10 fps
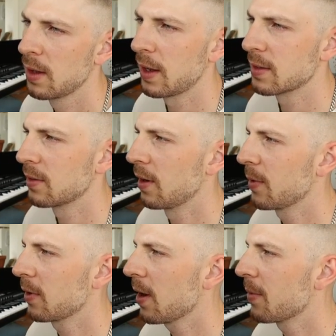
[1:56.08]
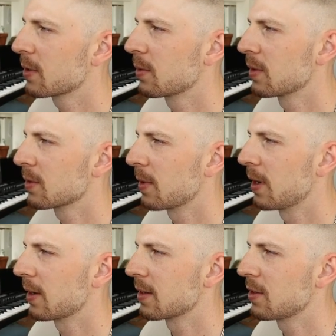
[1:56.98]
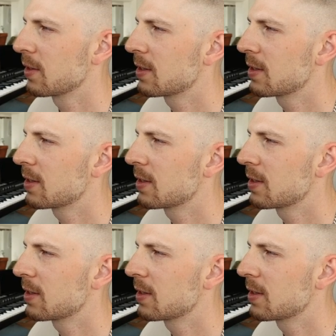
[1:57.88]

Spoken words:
Okay, so I'm going to grab this one as well because you